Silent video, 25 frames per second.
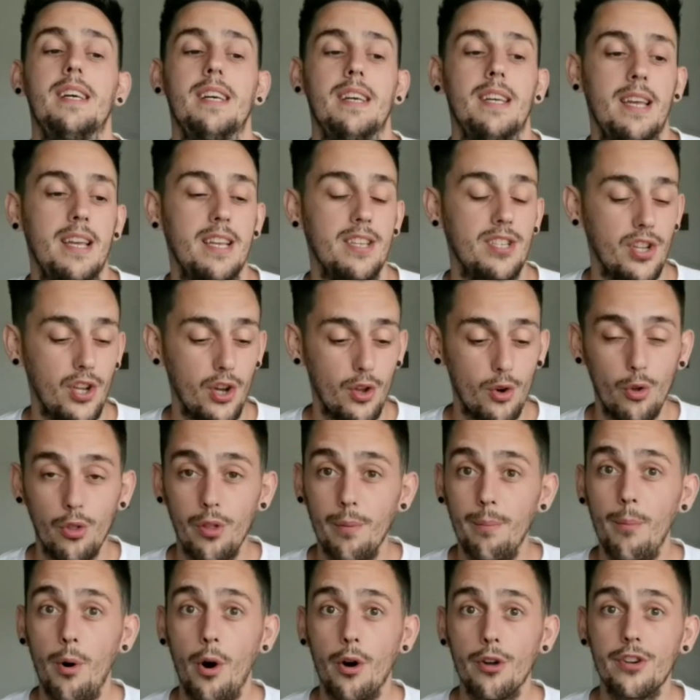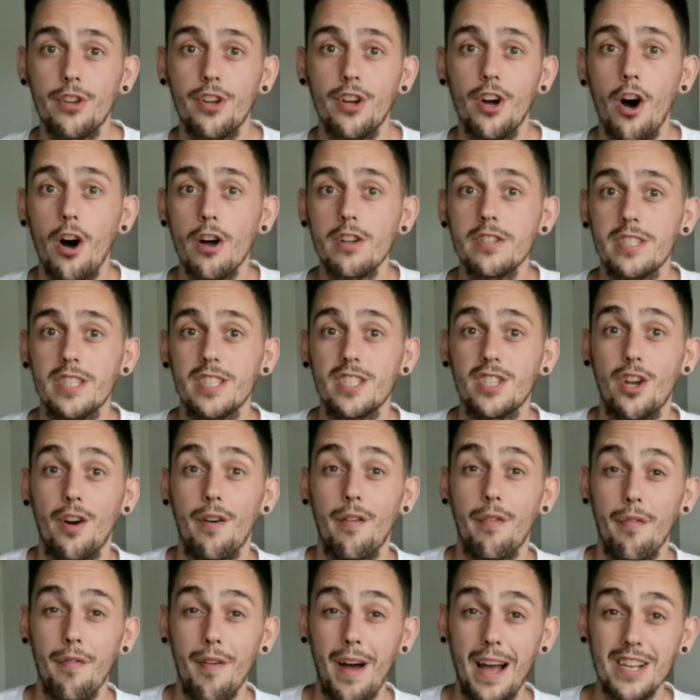it's got all the mod cons, it's got
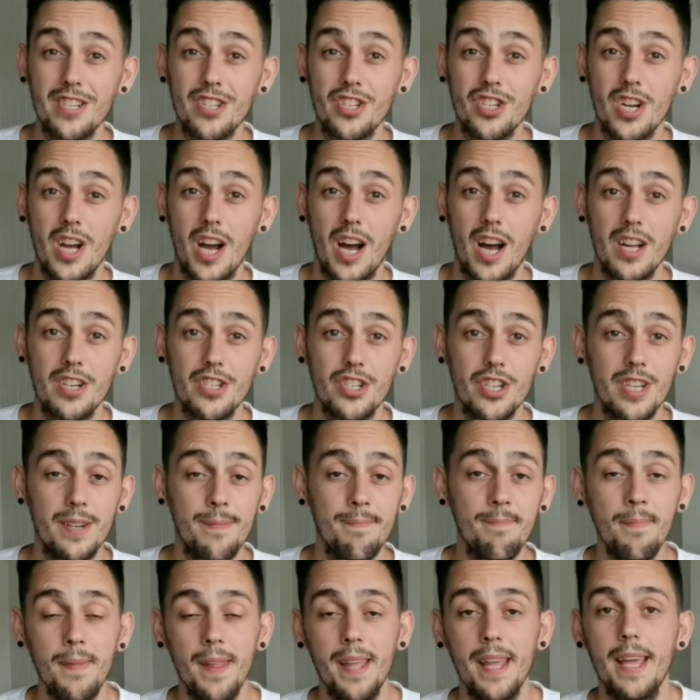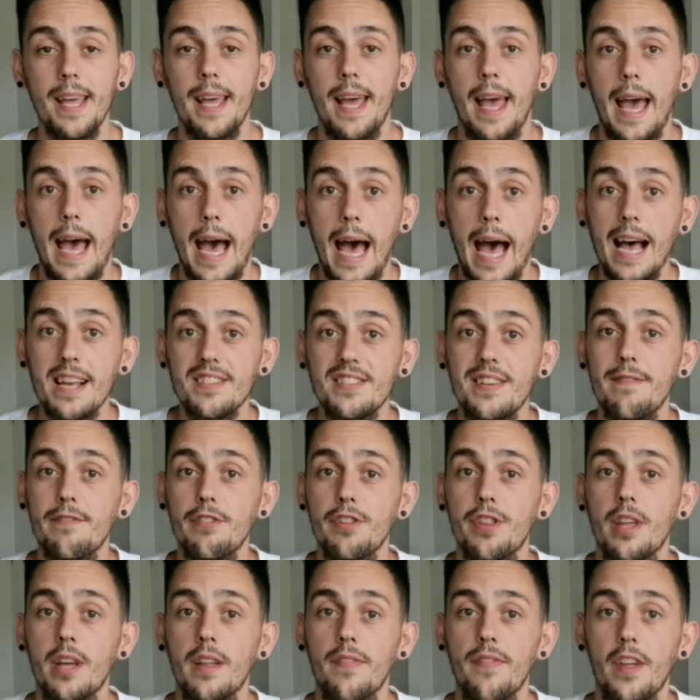fast charging, it has
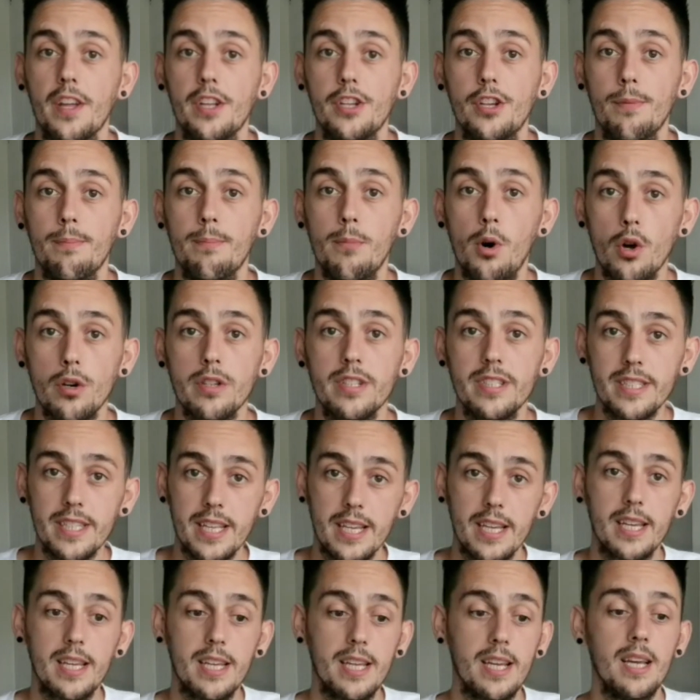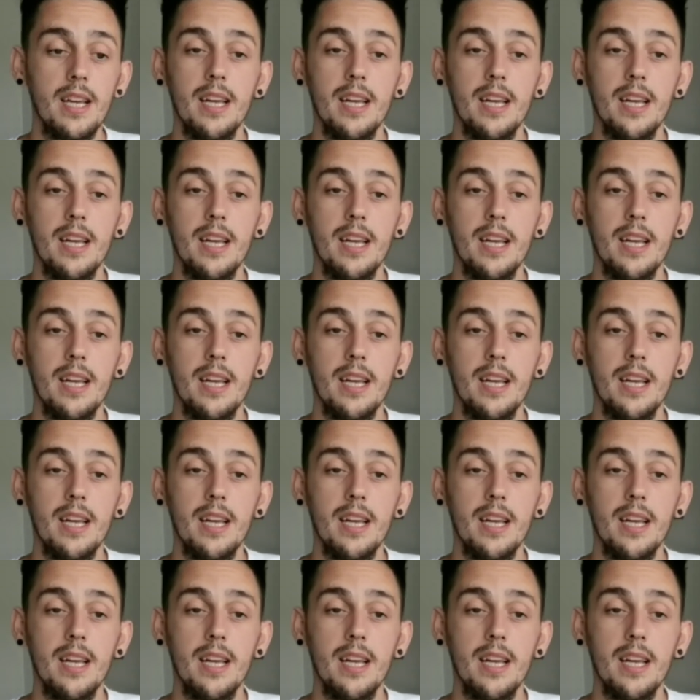everything that your modern day